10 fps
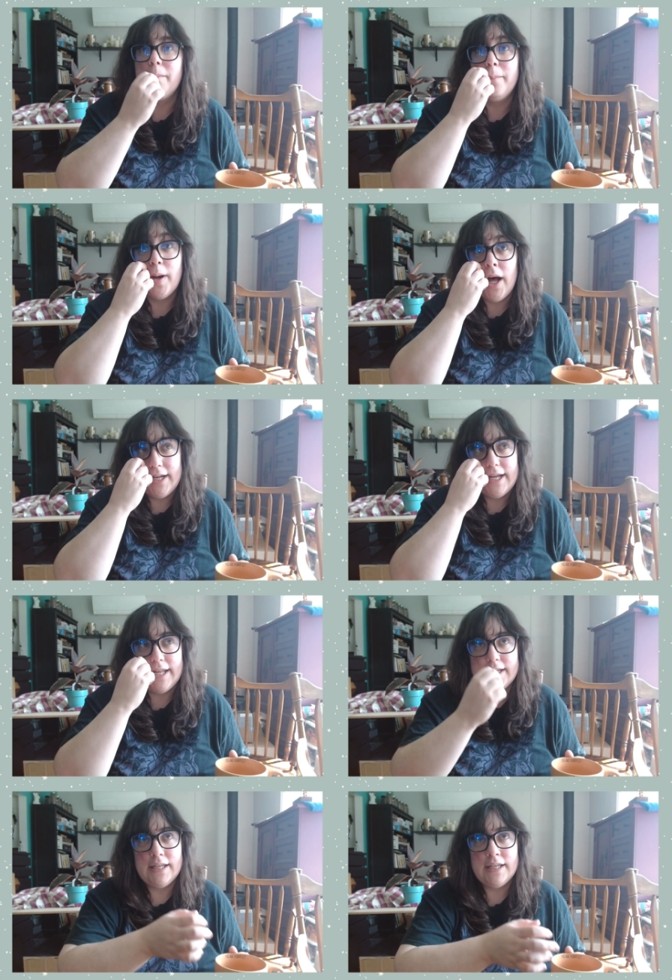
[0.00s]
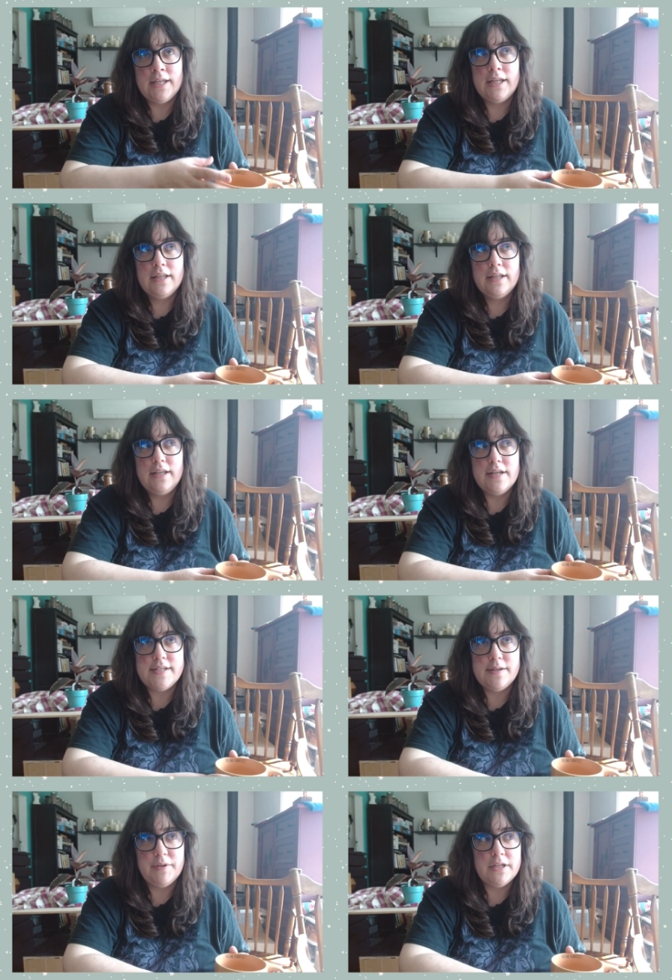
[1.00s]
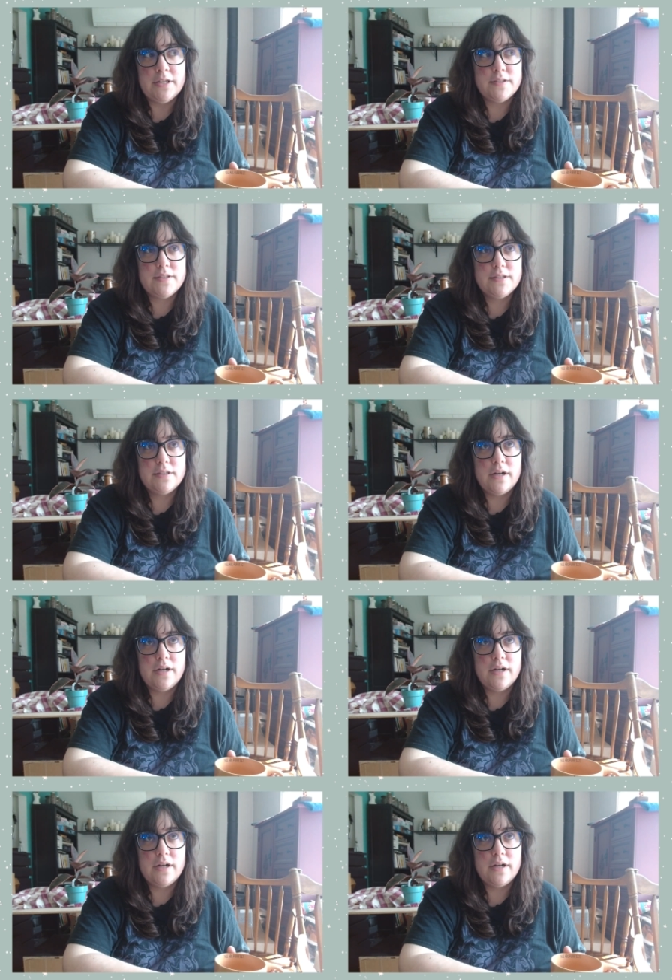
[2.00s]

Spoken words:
bought any ETBs,